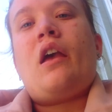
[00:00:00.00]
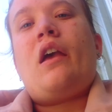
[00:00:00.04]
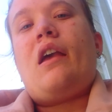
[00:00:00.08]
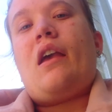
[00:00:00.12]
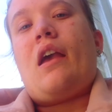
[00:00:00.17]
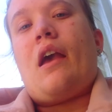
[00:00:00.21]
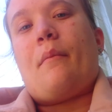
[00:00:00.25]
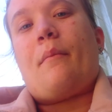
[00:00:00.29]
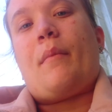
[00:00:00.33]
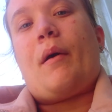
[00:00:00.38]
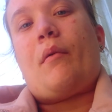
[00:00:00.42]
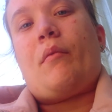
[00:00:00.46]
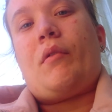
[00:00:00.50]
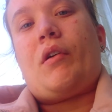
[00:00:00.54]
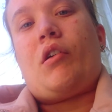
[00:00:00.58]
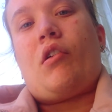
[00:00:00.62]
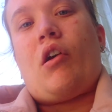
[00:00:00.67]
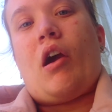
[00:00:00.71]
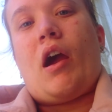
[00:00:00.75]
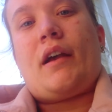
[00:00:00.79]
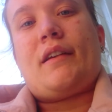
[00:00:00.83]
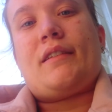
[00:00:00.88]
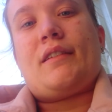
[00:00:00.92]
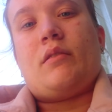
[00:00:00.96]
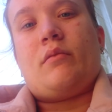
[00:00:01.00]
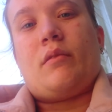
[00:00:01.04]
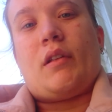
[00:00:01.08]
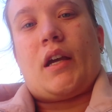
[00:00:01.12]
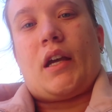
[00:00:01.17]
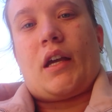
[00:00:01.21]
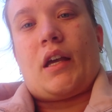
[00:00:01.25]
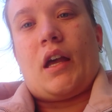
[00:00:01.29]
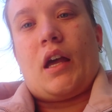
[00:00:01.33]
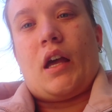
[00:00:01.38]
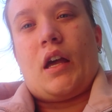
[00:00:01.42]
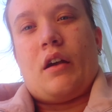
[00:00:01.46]
Yeah, but we cracked some
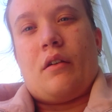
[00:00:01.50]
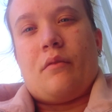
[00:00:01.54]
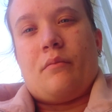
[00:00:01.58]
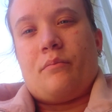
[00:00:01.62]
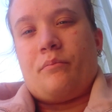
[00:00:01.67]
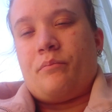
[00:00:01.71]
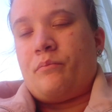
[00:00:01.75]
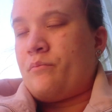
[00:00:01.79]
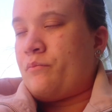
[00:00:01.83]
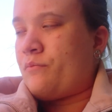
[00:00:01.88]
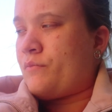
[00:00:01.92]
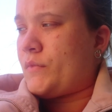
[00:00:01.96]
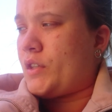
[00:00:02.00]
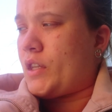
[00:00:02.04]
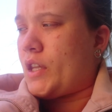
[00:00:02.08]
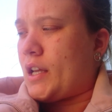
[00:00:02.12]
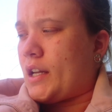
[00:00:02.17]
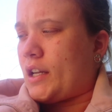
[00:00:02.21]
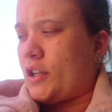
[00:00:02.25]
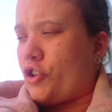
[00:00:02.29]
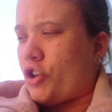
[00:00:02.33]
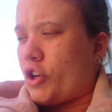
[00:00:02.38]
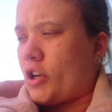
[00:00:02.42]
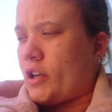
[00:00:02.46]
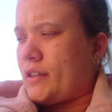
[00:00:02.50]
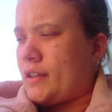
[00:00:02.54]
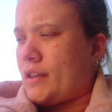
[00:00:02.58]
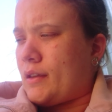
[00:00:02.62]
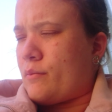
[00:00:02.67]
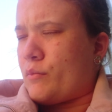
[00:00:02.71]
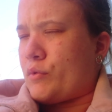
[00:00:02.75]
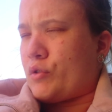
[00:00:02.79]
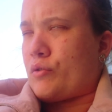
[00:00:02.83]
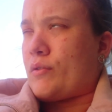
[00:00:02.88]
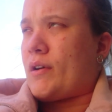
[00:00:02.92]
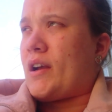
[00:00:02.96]
like dirty jokes
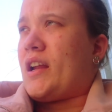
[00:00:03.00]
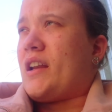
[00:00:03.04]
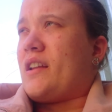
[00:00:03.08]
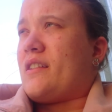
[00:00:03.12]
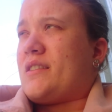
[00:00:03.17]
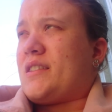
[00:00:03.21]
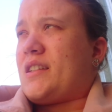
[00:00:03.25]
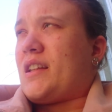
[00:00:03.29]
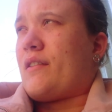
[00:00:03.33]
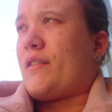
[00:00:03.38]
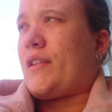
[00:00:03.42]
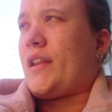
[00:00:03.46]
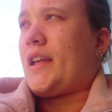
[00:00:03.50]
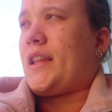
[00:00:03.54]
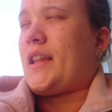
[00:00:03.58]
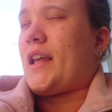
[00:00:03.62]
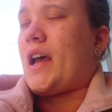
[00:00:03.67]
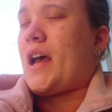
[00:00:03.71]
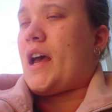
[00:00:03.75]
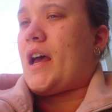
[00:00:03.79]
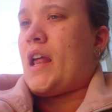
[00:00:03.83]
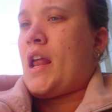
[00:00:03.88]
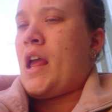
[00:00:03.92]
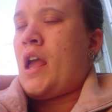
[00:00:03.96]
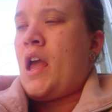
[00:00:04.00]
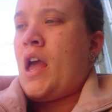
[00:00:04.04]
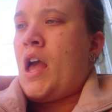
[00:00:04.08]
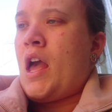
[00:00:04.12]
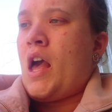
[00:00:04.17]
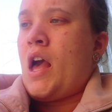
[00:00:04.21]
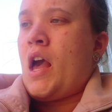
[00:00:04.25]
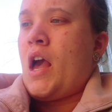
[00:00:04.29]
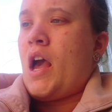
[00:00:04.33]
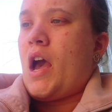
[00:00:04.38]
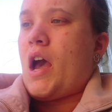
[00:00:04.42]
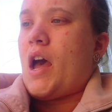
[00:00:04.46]
in between and stuff like that.
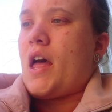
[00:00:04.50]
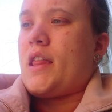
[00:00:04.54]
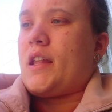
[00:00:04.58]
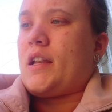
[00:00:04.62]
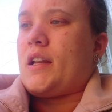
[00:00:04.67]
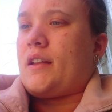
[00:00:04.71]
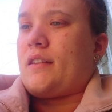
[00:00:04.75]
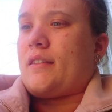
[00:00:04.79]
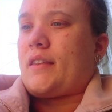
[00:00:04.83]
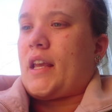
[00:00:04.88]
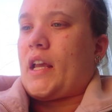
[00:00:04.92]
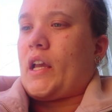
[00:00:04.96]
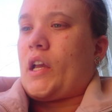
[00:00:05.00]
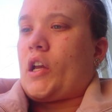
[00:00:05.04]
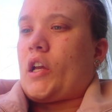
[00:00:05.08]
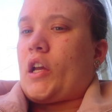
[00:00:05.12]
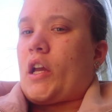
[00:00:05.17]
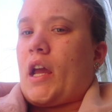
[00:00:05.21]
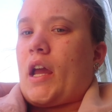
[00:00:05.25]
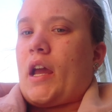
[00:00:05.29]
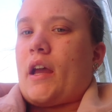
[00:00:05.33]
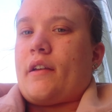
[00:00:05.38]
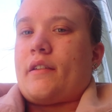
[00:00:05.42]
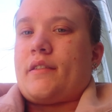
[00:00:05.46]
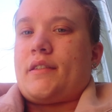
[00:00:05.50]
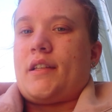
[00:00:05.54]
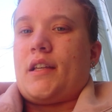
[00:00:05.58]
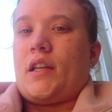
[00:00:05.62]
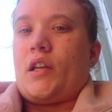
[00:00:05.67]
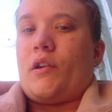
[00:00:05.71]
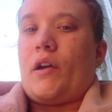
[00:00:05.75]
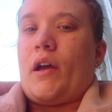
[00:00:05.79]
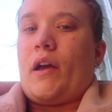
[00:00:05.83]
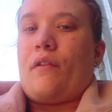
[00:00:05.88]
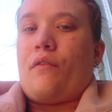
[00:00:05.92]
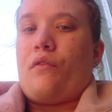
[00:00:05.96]
And then he's like, okay, I'll see
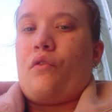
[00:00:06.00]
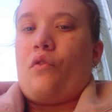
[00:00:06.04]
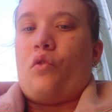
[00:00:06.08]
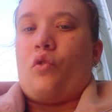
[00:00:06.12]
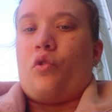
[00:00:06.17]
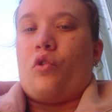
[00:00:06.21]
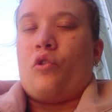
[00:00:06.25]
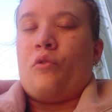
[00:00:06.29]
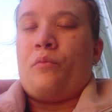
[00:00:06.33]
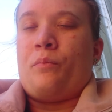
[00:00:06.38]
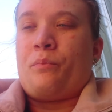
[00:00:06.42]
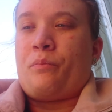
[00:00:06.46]
you at 4.